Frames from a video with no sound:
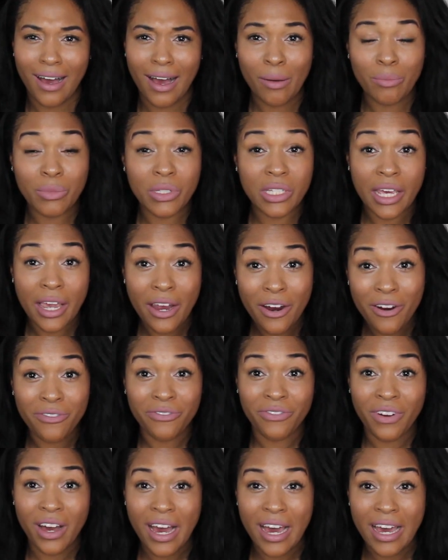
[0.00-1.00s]
I'm
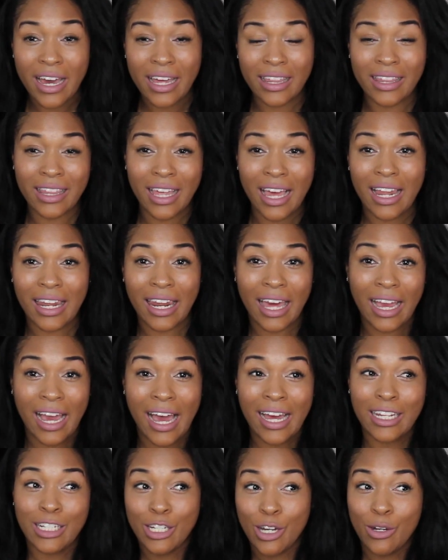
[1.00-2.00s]
terrified that,
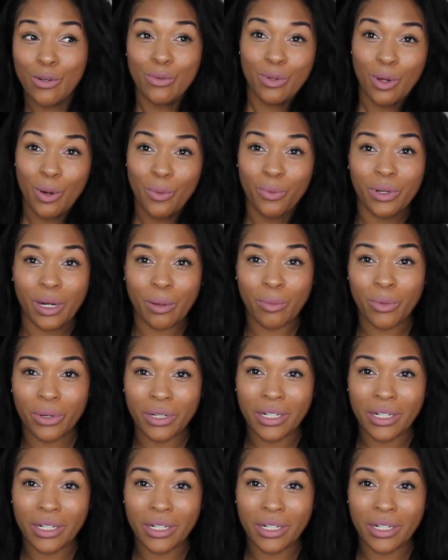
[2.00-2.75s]
like, I don't know when I'm